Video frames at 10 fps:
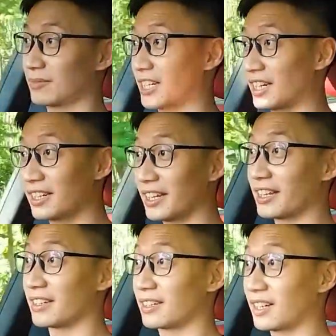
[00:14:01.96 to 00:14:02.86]
getting
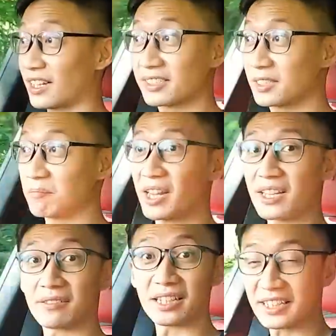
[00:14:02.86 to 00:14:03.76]
a
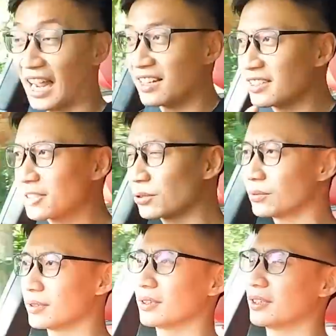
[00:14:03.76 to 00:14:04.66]
custom-made Italian
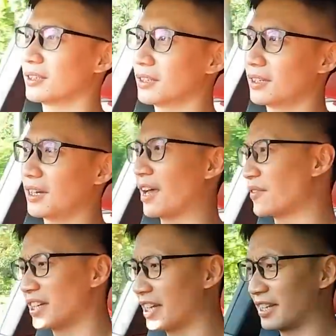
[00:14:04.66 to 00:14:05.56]
suit,
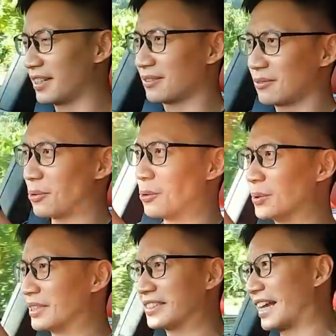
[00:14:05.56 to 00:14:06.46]
having a
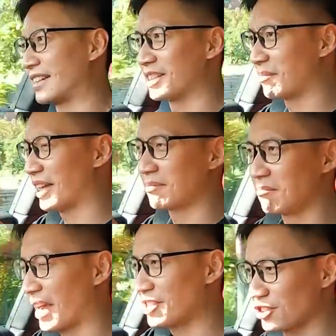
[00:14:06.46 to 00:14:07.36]
old Italian
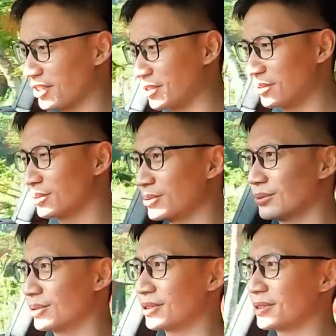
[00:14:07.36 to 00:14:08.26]
man measure
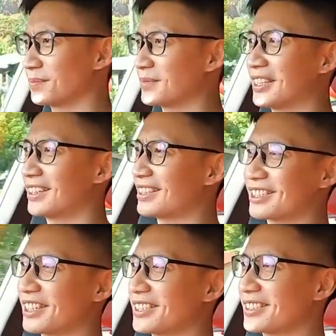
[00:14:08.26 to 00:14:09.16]
you, you know.
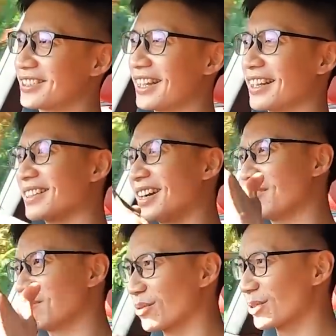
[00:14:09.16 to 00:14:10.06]
It's just the
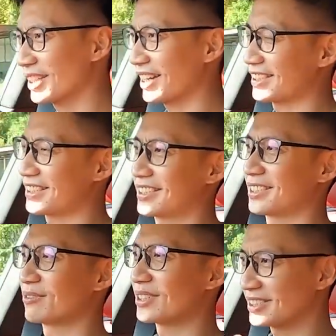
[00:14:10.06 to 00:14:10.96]
entire process,
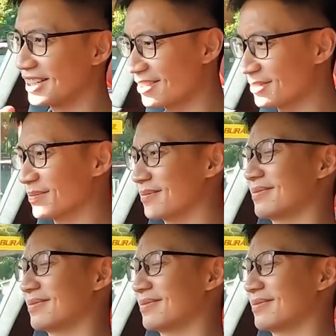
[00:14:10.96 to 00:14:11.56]
the result,